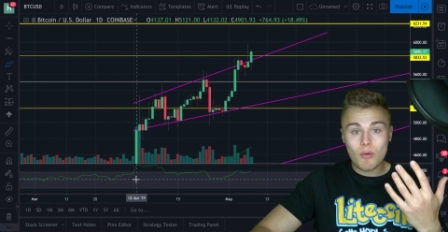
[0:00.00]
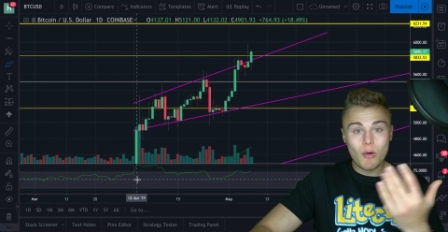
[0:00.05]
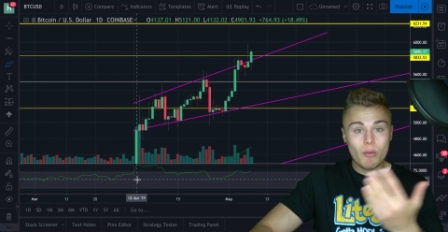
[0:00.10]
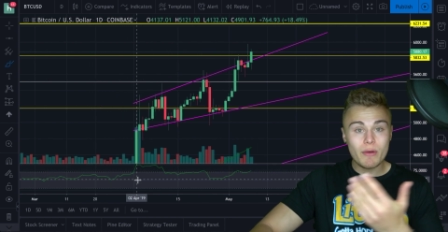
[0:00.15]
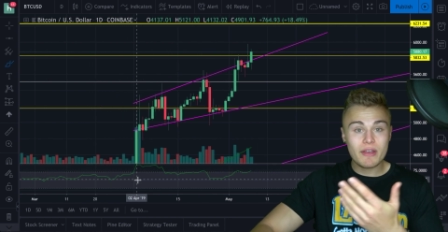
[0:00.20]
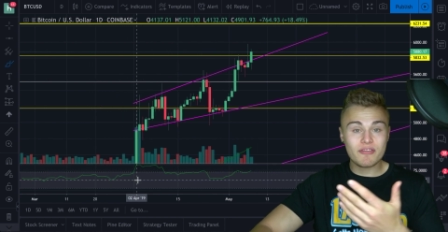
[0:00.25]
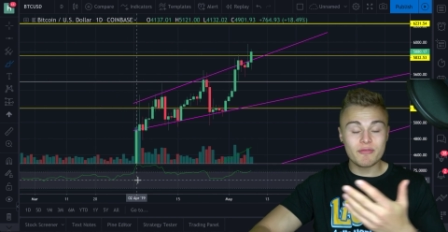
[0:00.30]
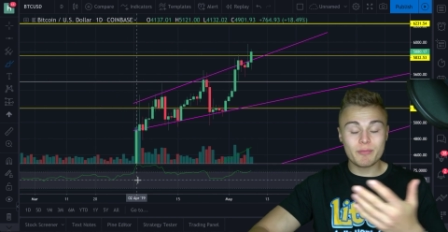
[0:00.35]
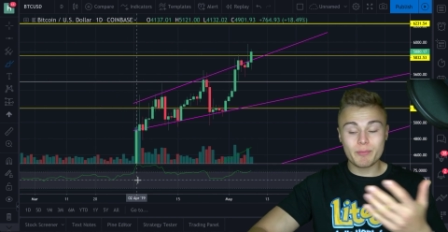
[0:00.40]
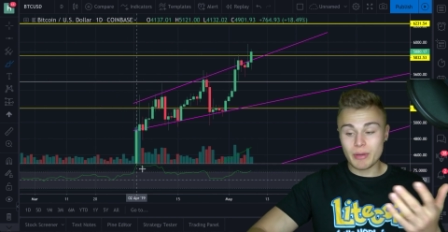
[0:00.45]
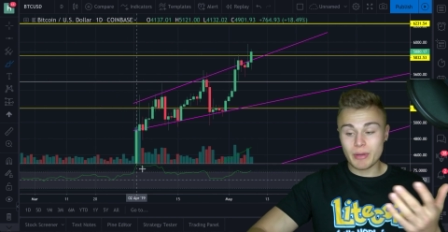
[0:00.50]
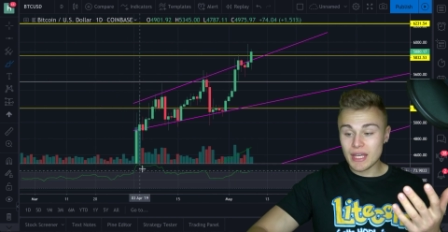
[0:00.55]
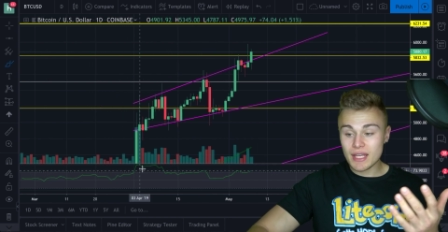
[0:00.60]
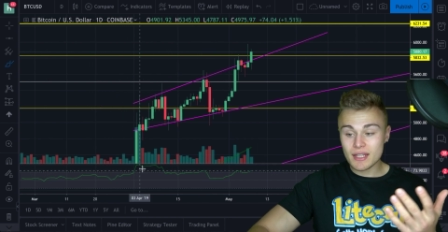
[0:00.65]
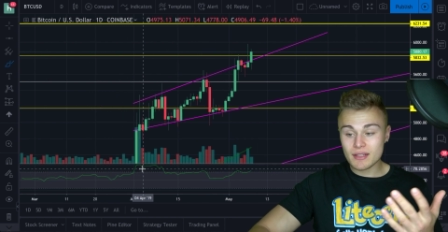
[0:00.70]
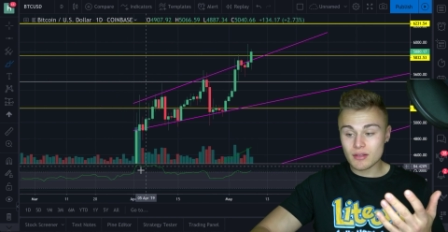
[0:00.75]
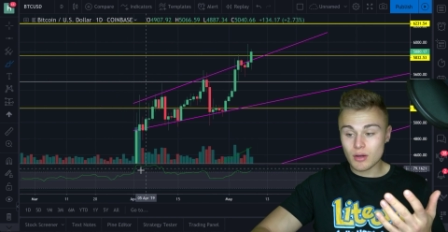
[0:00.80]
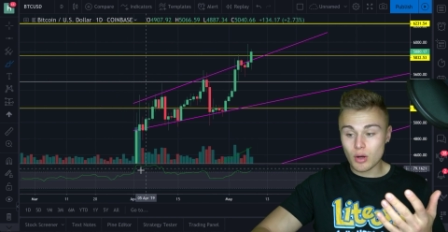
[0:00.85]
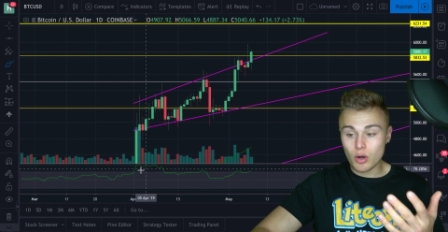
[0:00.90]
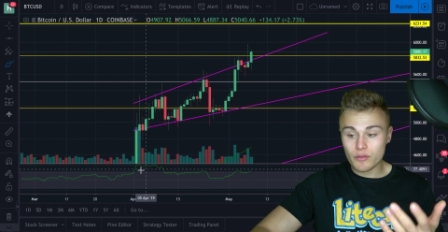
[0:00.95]
well, we've
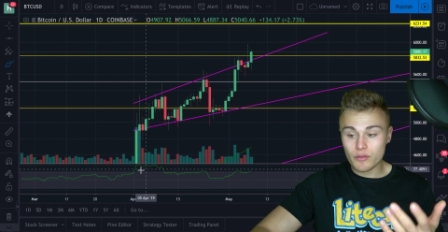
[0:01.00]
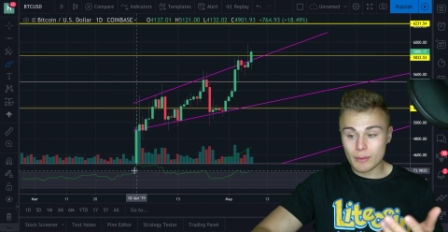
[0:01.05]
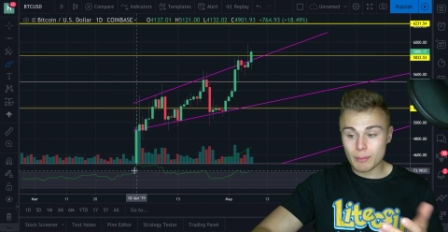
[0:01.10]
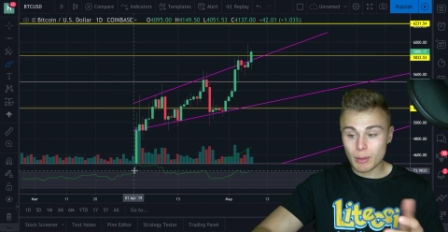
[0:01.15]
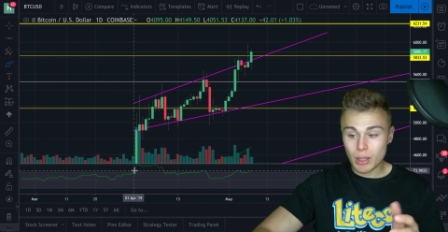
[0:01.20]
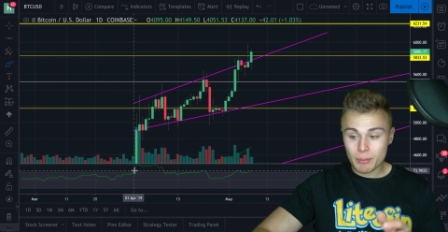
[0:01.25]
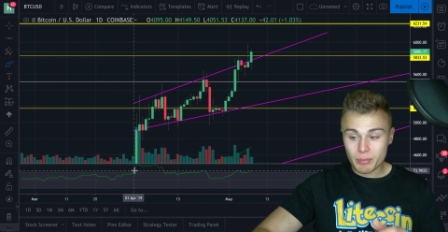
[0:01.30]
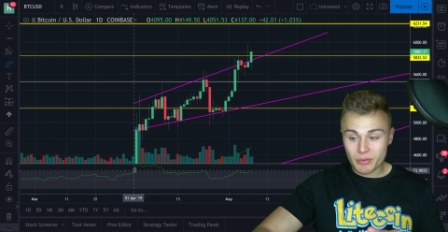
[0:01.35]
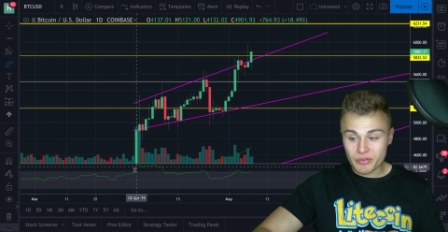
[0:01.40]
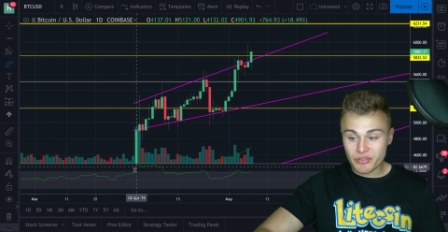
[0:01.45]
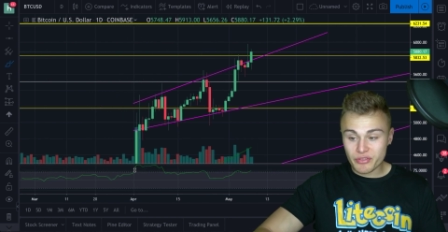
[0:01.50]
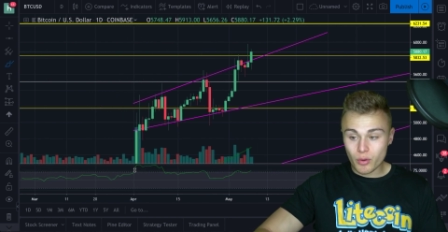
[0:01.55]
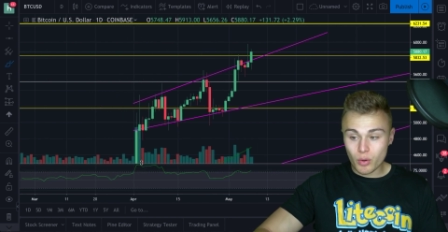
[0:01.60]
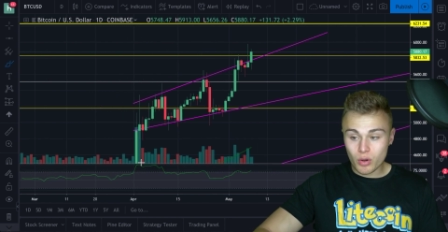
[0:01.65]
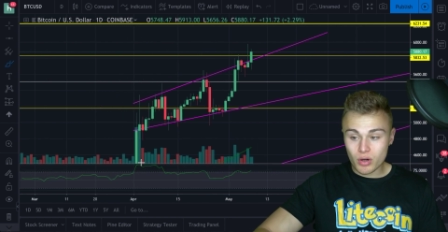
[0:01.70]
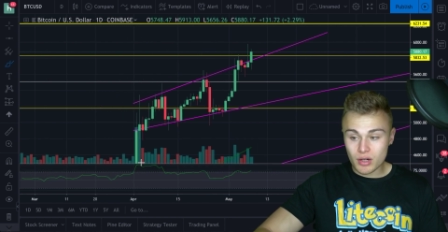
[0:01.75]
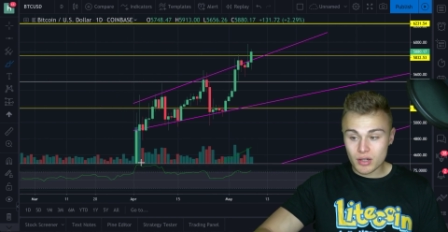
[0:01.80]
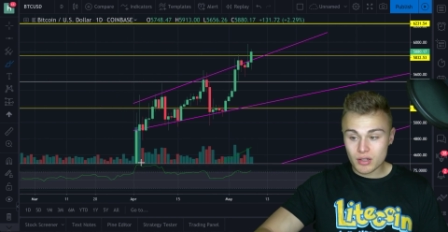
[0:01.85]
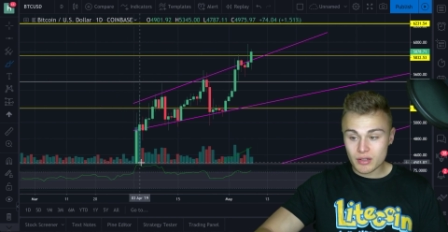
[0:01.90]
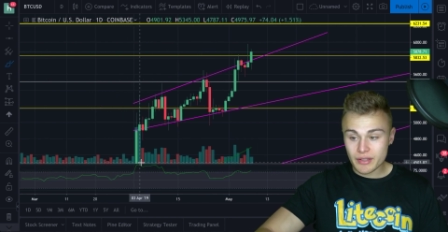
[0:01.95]
been overbought
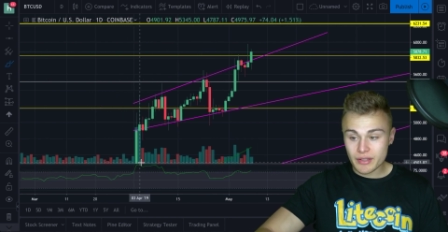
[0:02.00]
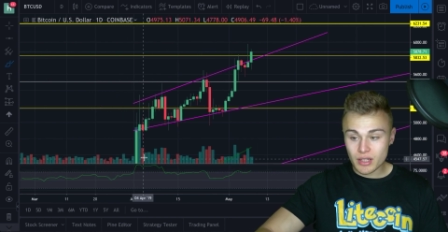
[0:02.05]
before.